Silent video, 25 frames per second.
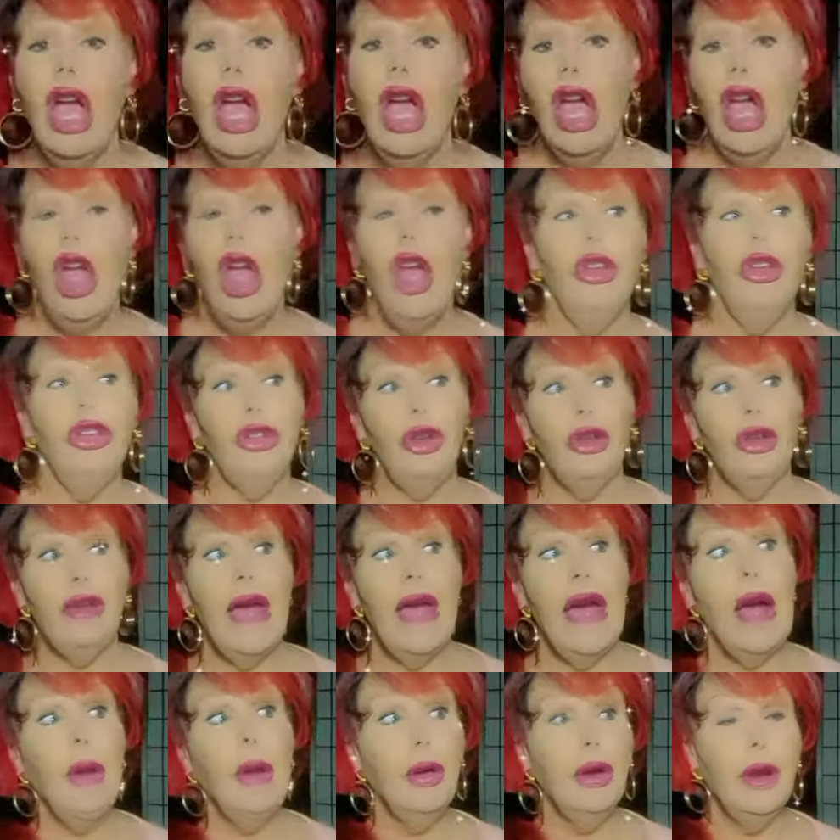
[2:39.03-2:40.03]
So yeah, I want to
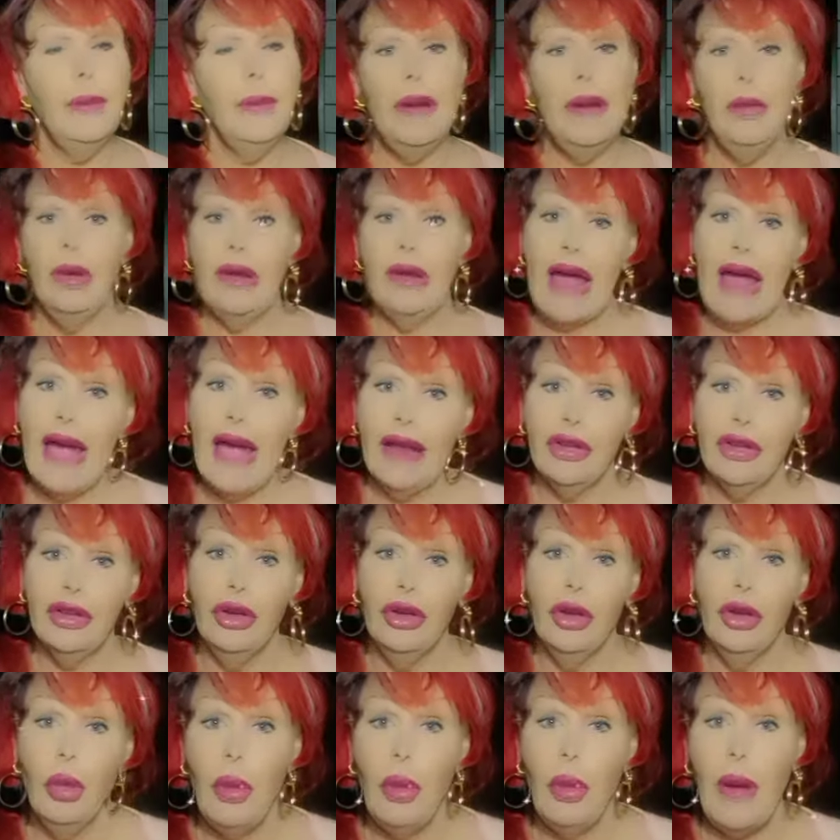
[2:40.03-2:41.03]
be relaxed
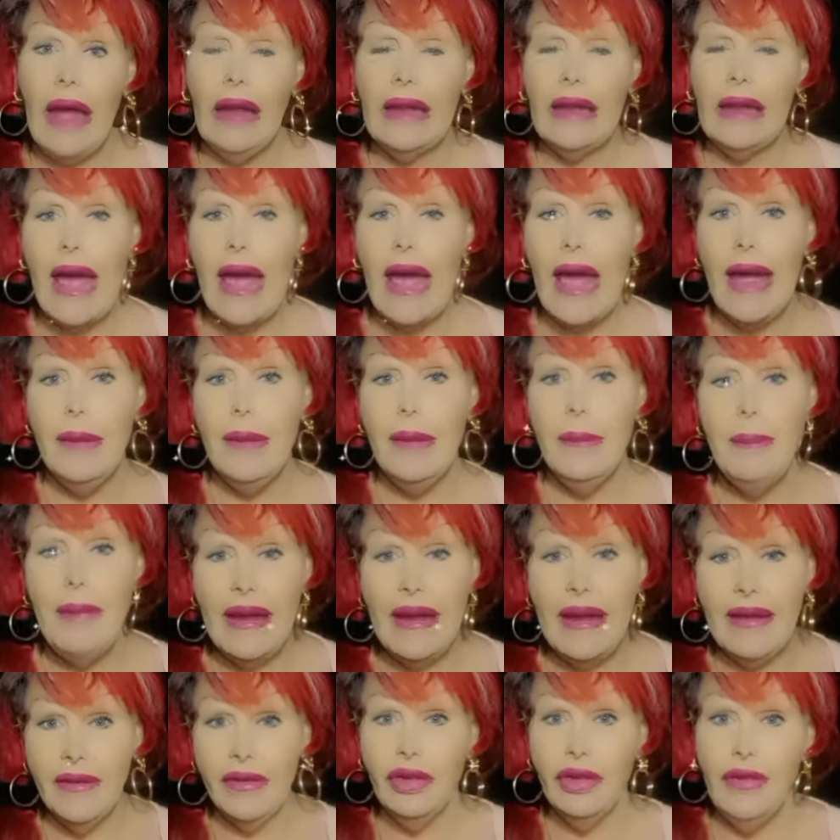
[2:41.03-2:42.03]
while I make this
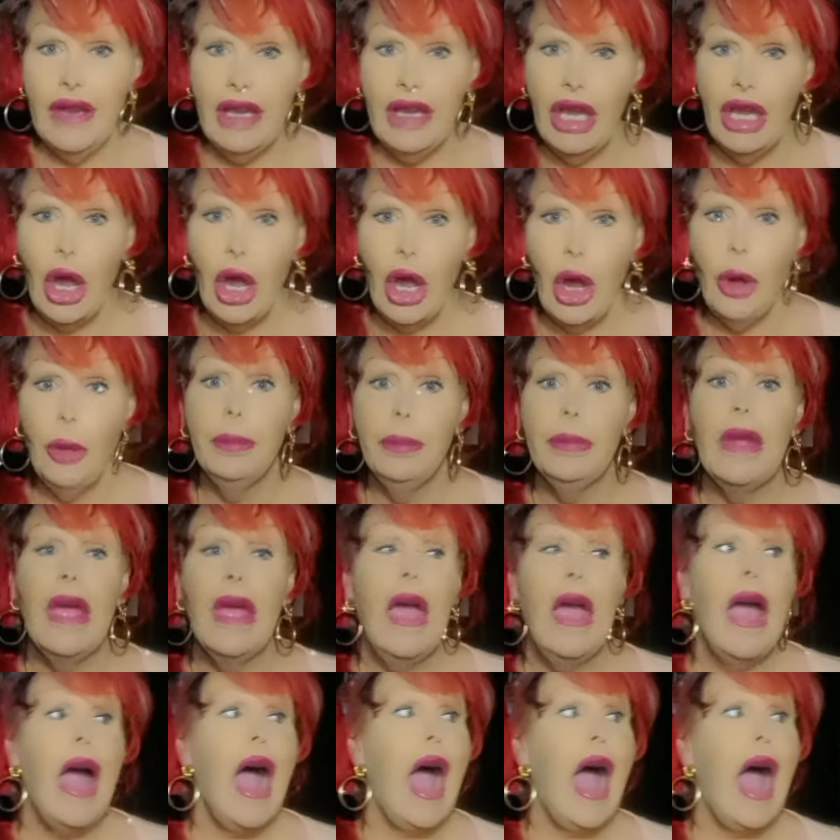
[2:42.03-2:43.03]
video.
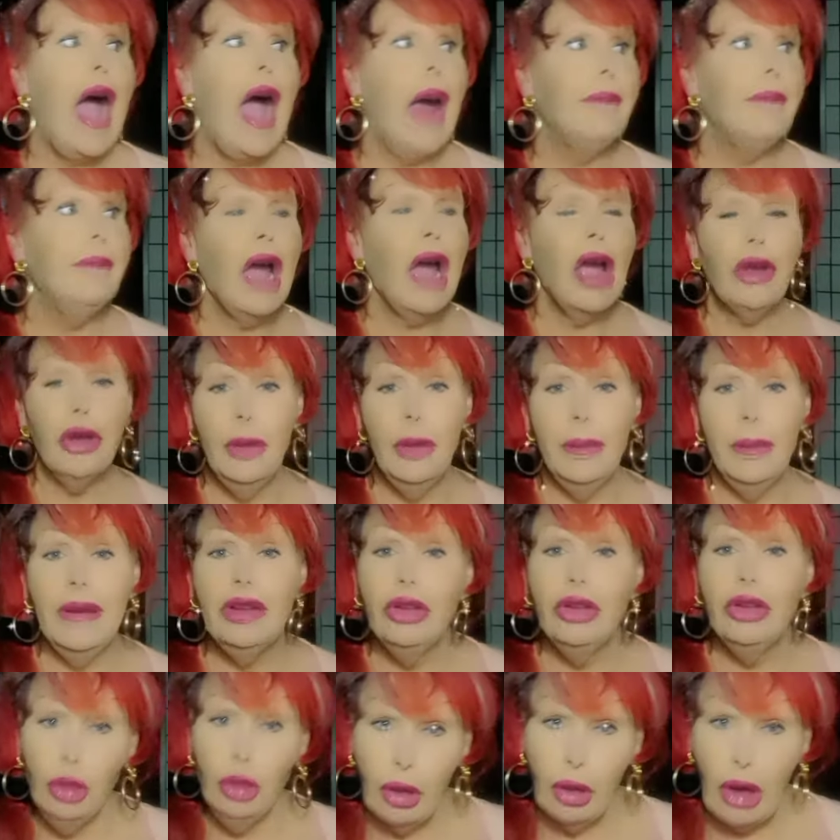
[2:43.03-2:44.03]
I'm not going to be too
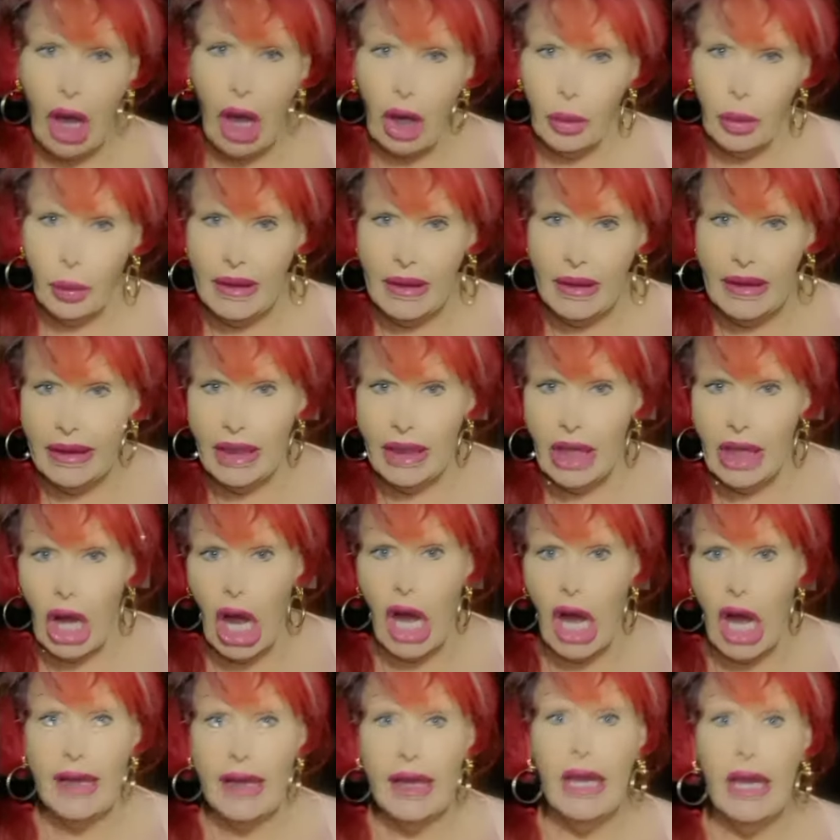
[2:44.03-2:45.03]
long-winded on it
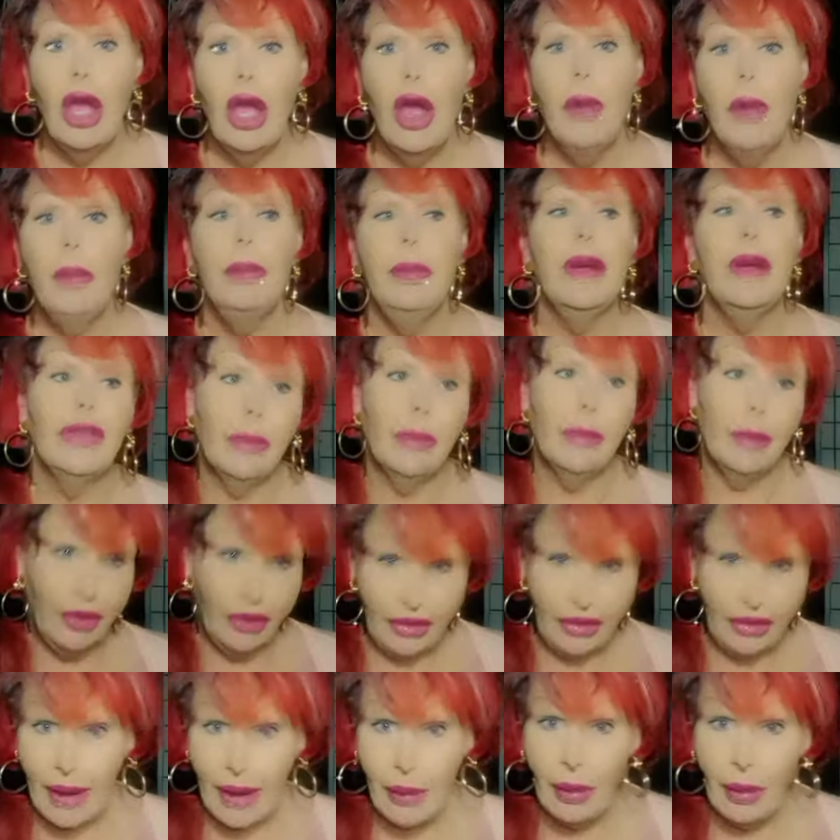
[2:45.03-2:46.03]
because I'm going to say what
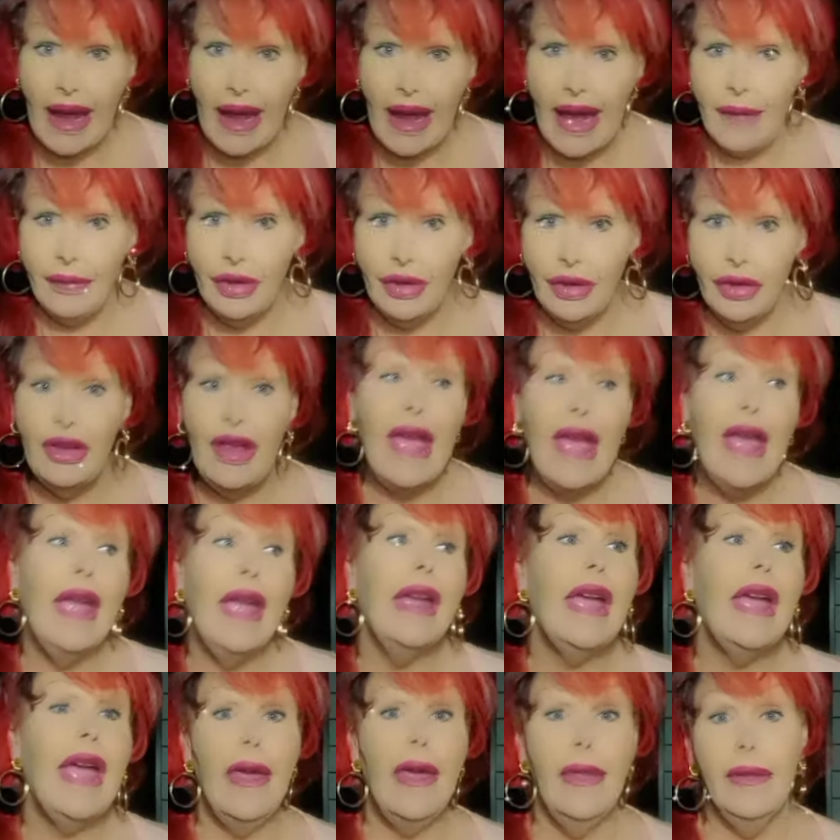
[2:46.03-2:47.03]
I have to say and
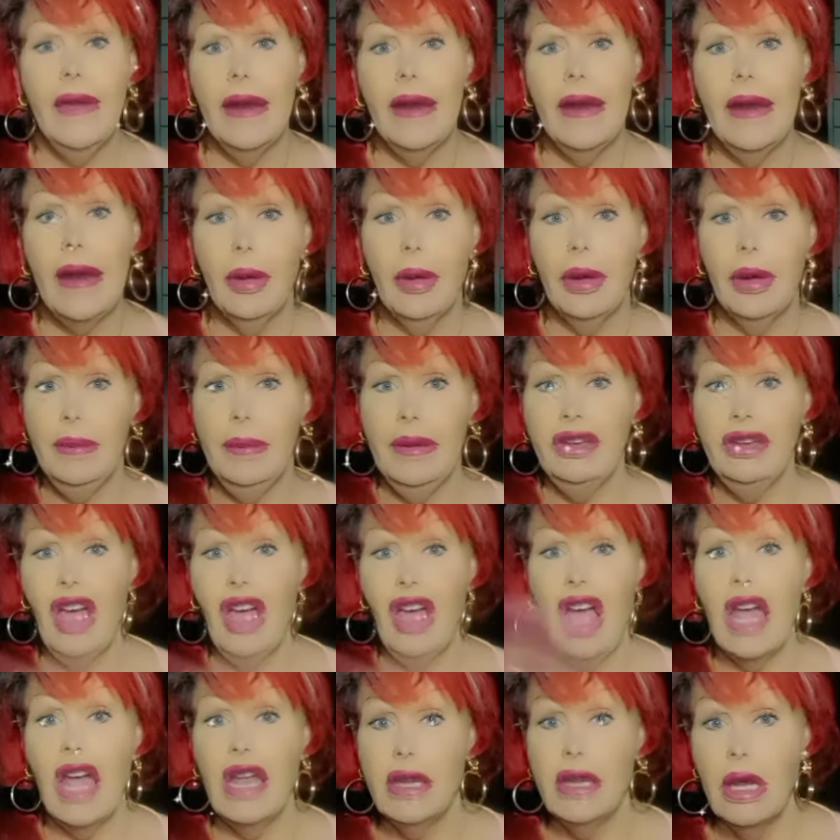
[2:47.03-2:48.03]
then I'm going to be done
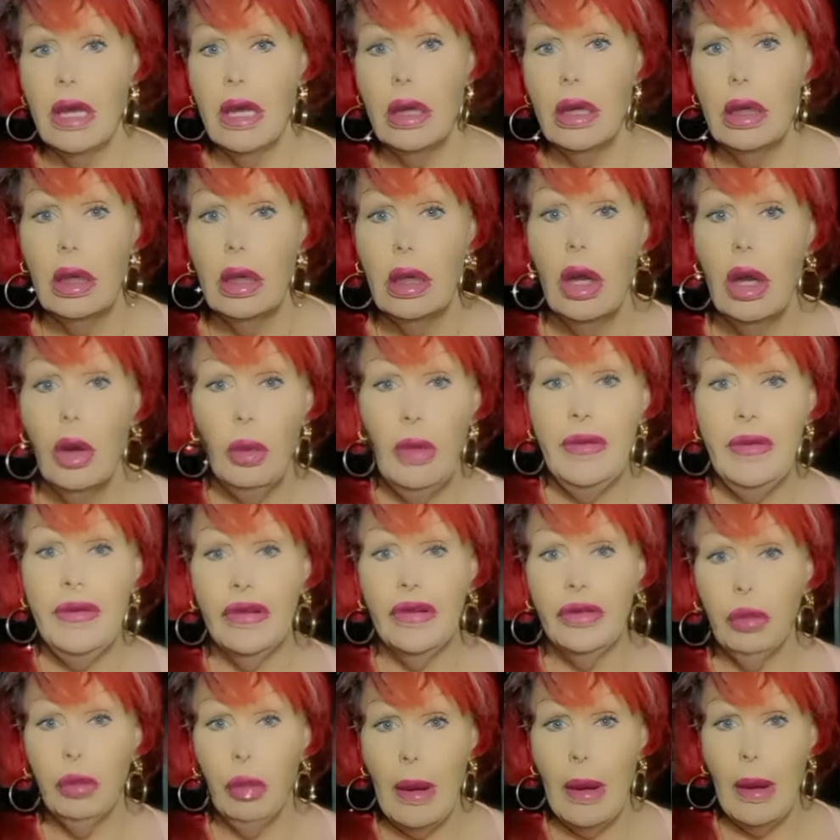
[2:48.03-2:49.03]
with this
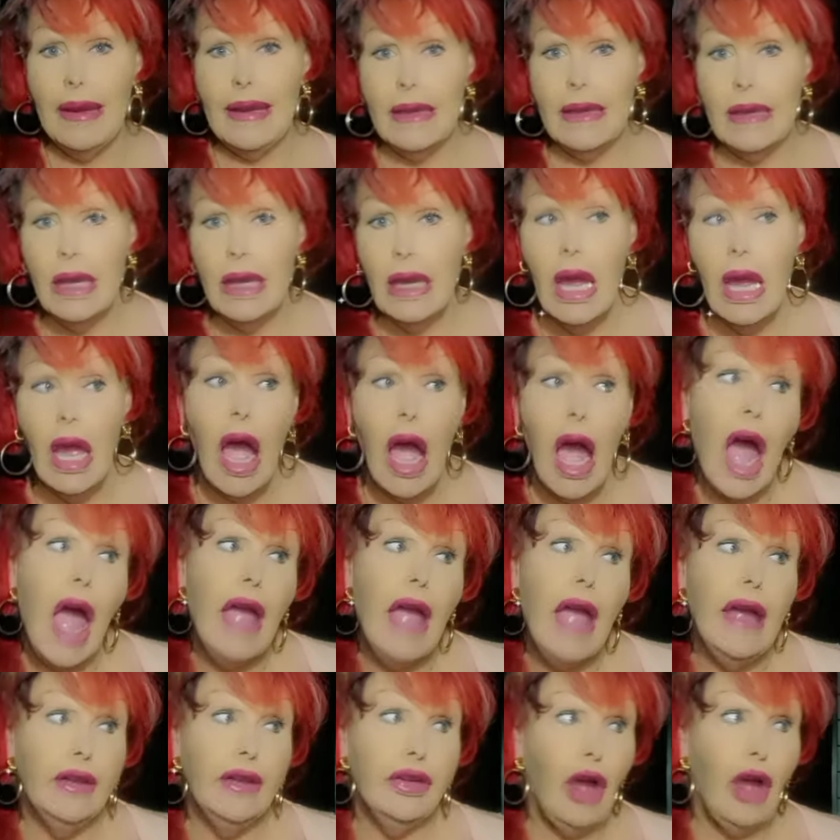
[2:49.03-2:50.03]
woman. It's
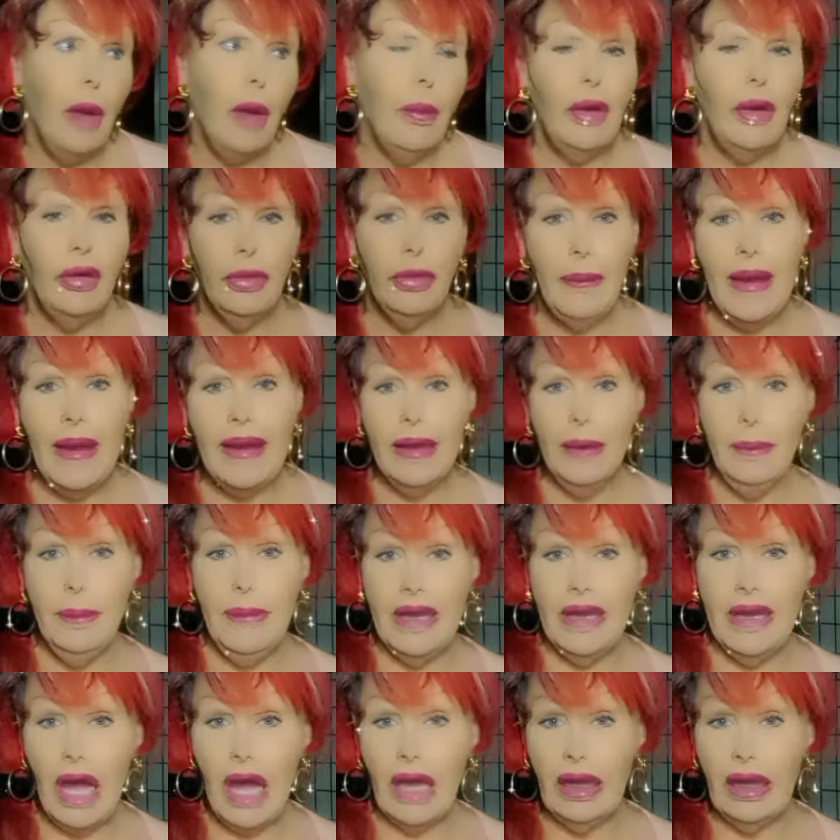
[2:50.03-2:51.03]
almost making me not
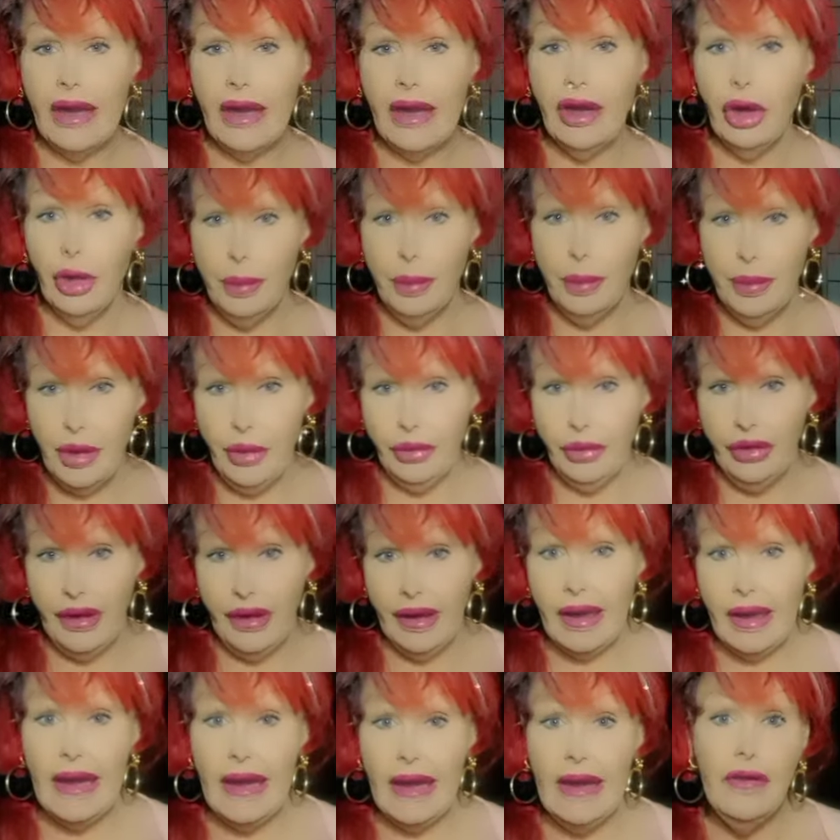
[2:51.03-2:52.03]
like her music.
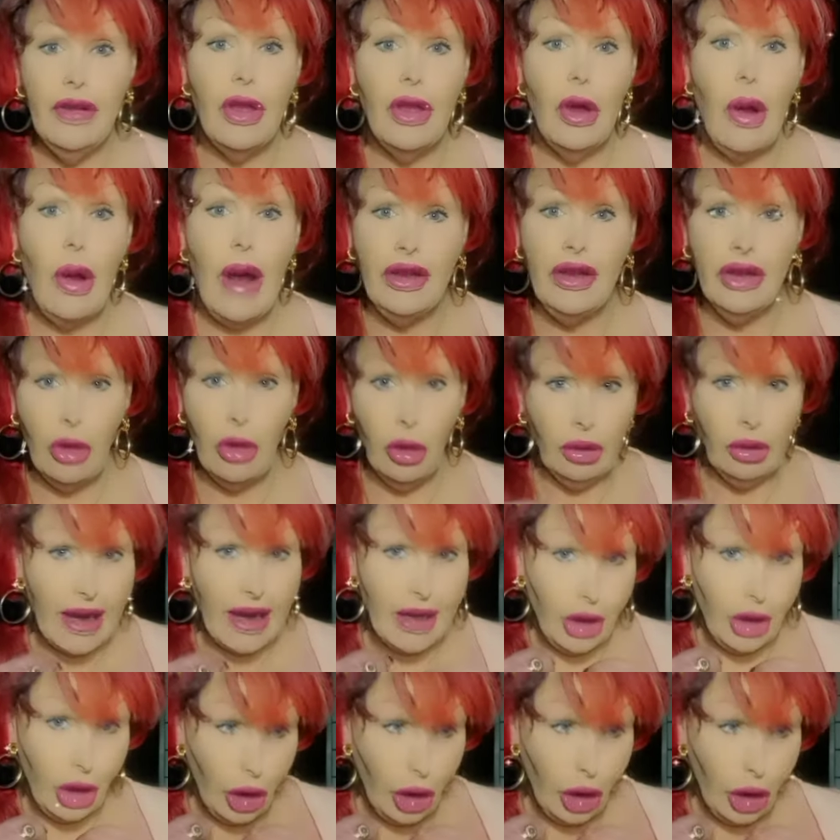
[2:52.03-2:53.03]
Even though I don't like
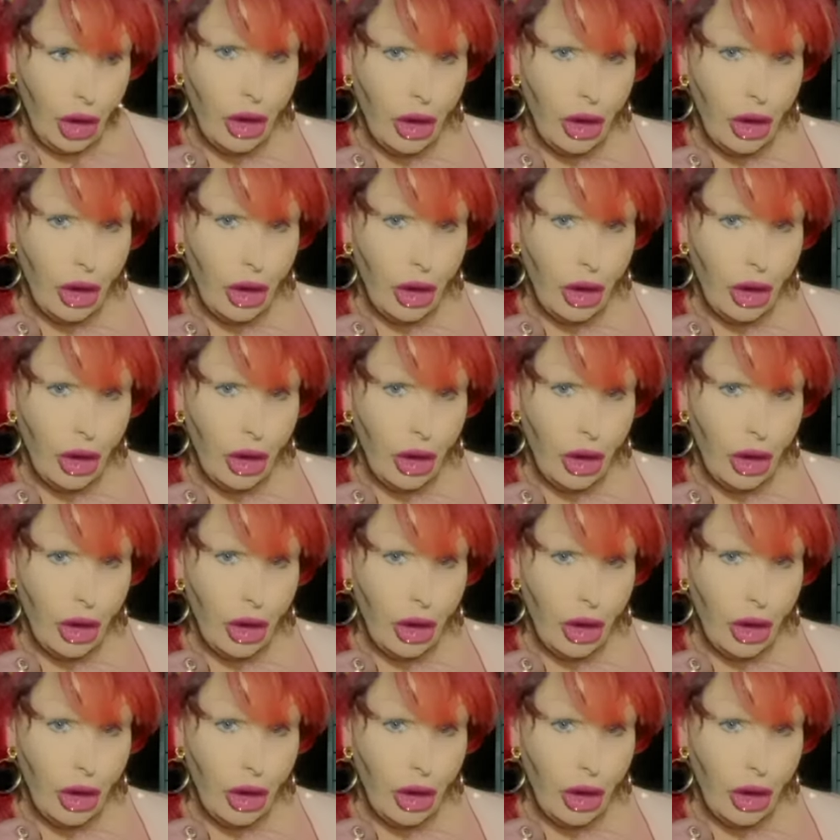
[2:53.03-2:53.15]
her,